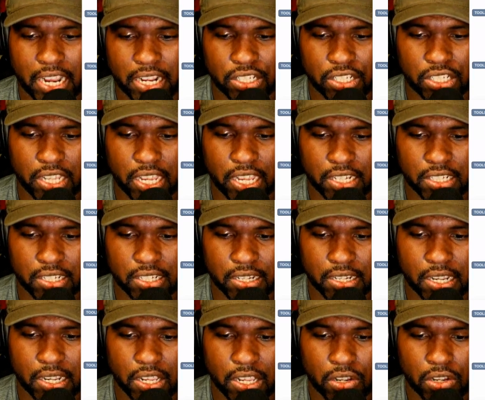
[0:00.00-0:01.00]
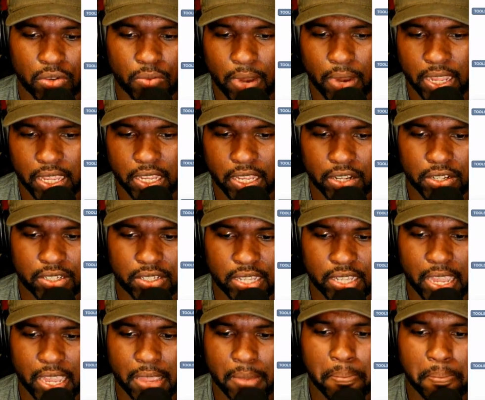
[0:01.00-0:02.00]
section right here
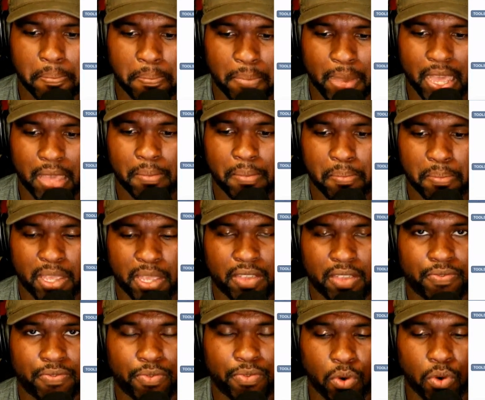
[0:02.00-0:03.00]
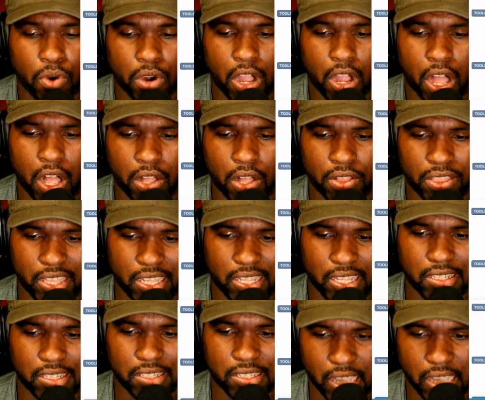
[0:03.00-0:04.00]
saying, "But before all
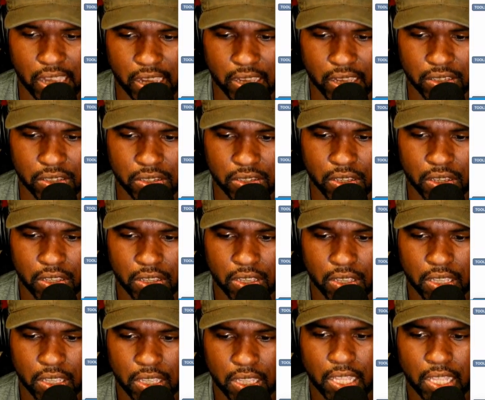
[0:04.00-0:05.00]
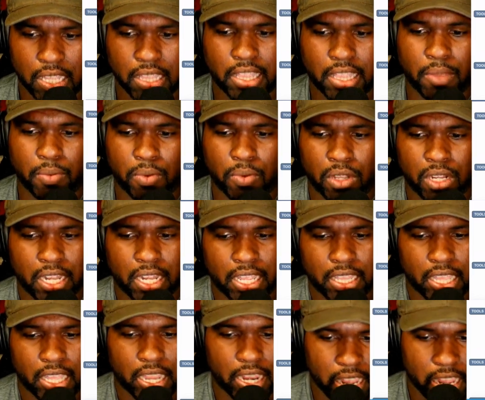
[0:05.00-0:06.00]
these things, they will lay
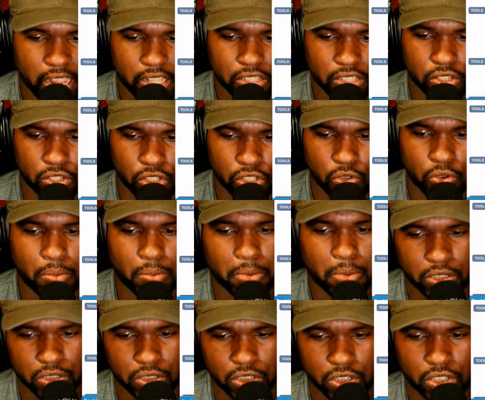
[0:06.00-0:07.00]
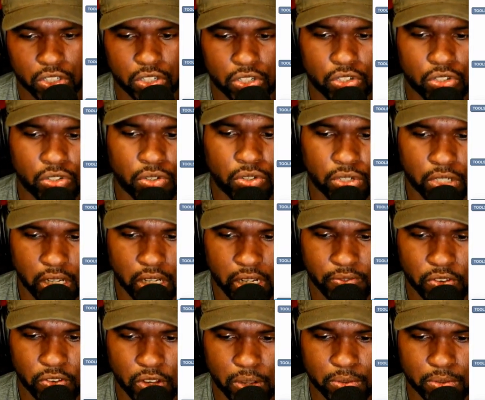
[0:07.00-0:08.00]
their hands on you and persecute you and
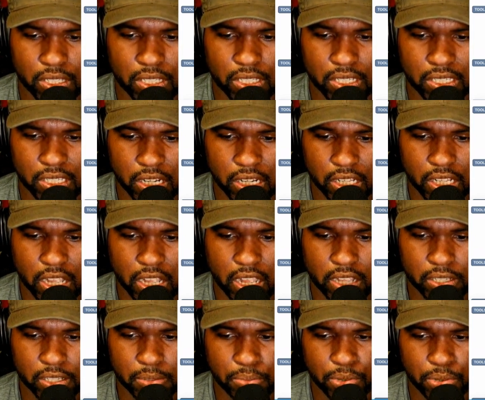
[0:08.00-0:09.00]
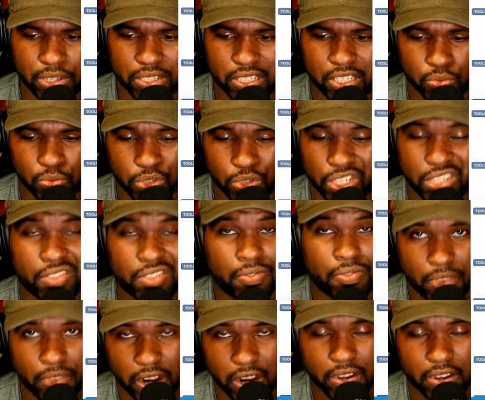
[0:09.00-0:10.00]
deliver you up to the synagogues and prisons," which is
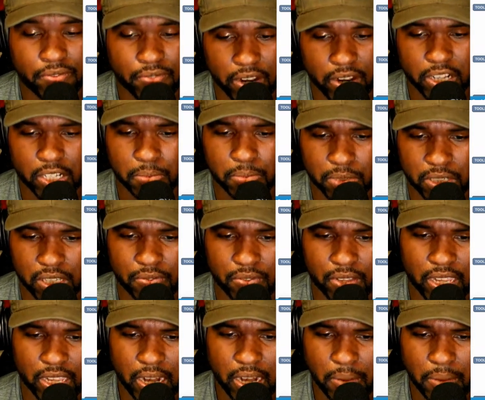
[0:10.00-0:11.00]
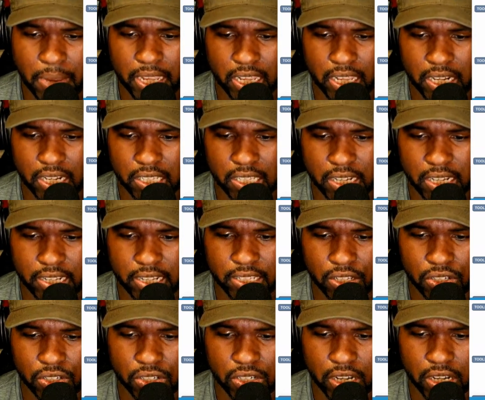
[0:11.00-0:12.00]
very, very specific. And I'm not getting into that
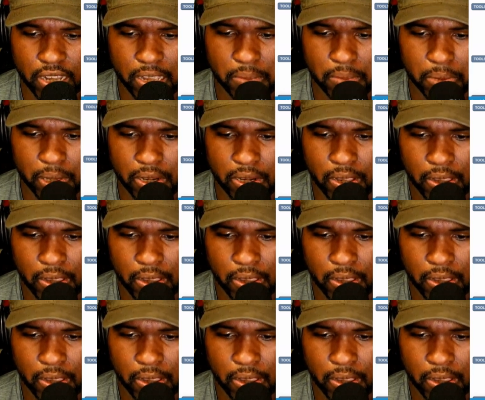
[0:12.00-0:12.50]
teaching today, but